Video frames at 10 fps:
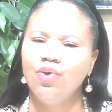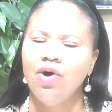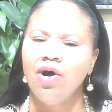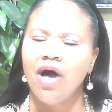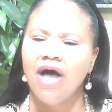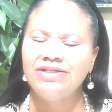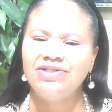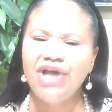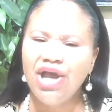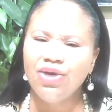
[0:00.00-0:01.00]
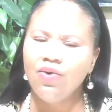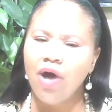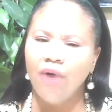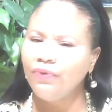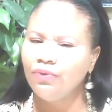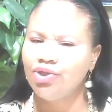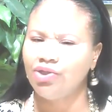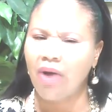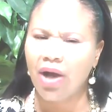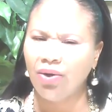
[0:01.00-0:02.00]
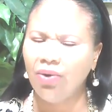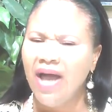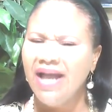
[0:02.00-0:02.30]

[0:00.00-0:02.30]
to uh, see you go through struggle.